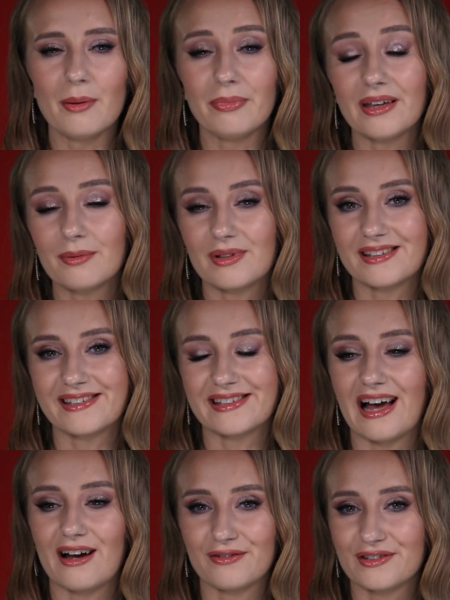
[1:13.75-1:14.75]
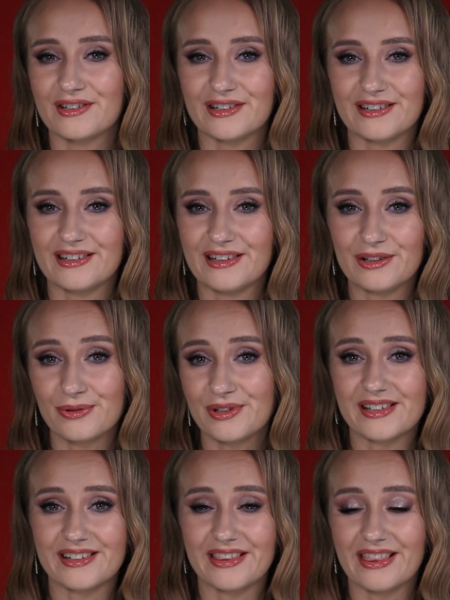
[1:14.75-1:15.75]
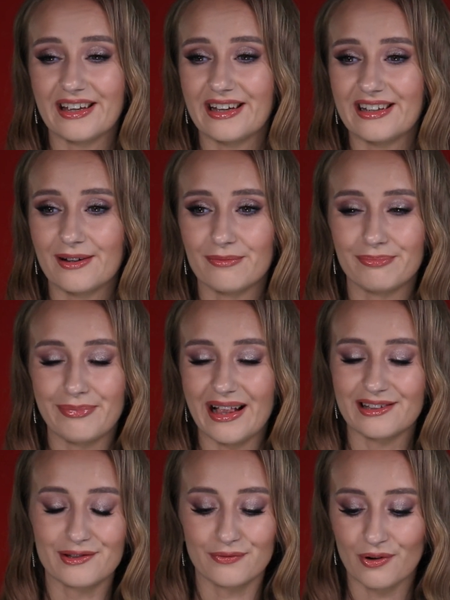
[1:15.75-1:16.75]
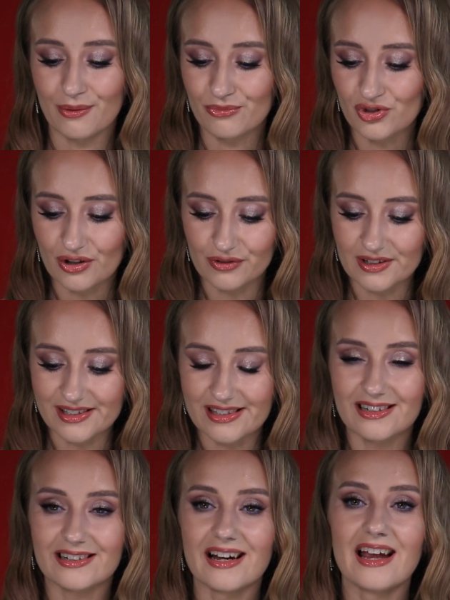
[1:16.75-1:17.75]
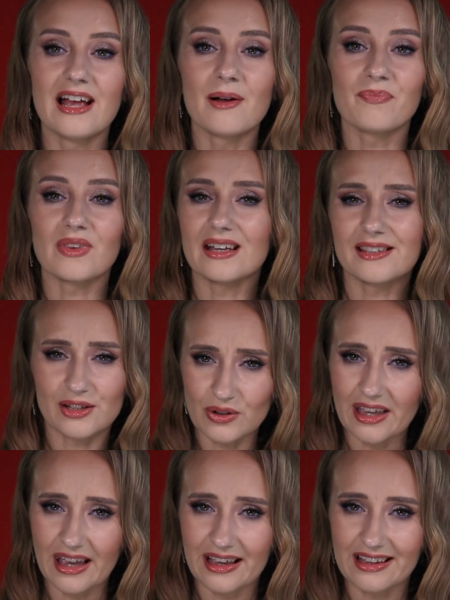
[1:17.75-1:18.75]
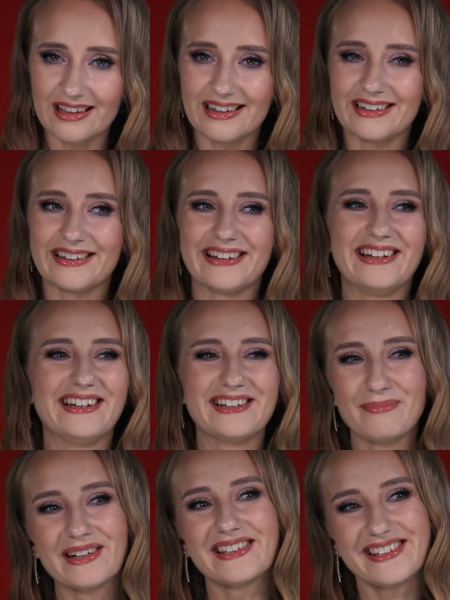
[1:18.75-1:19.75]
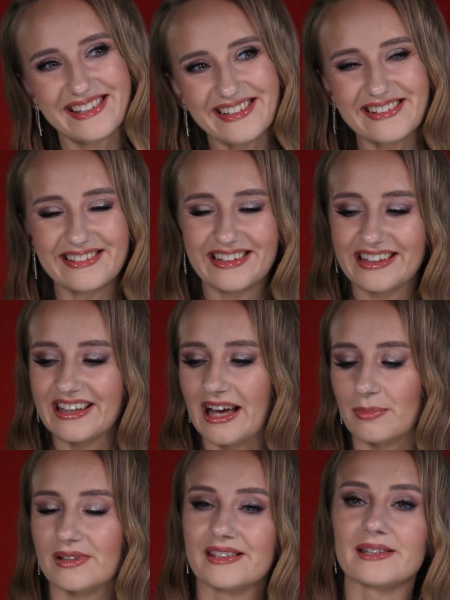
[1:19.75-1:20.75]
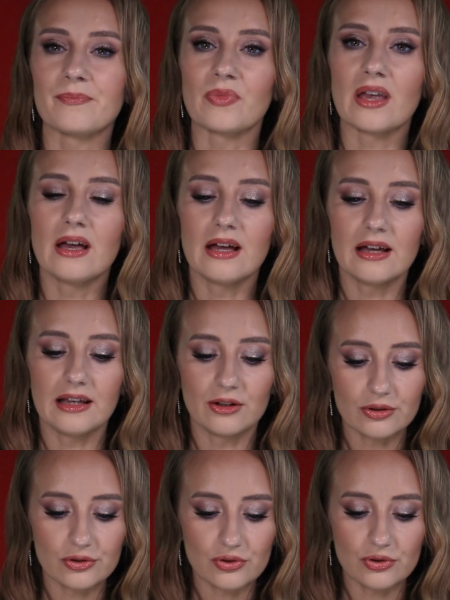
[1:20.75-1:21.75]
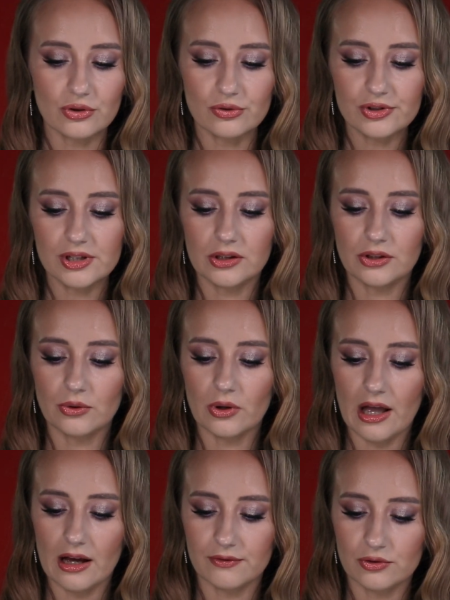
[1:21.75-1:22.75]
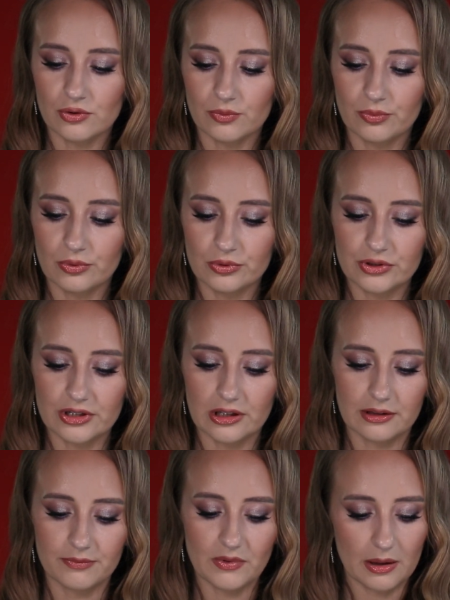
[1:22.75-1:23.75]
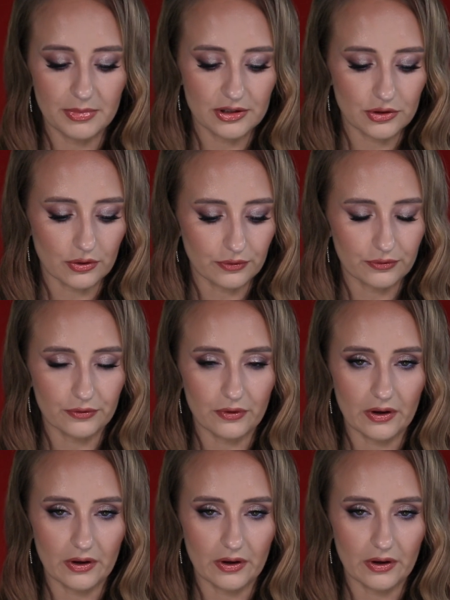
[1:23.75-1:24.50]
pigments after using palettes from Jeffree Star. It's okay, but still it happens. In order to use it, you have to put a bit of